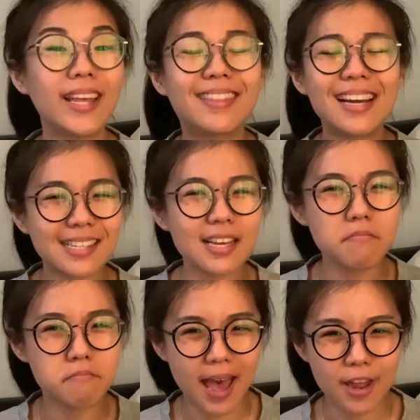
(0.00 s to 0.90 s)
it
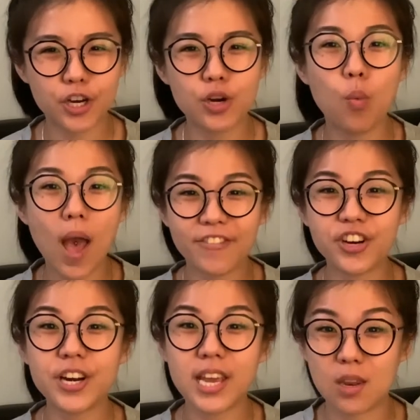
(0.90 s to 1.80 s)
doesn't matter
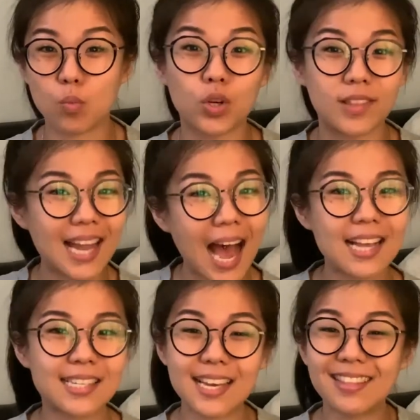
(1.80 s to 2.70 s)
whether it would last,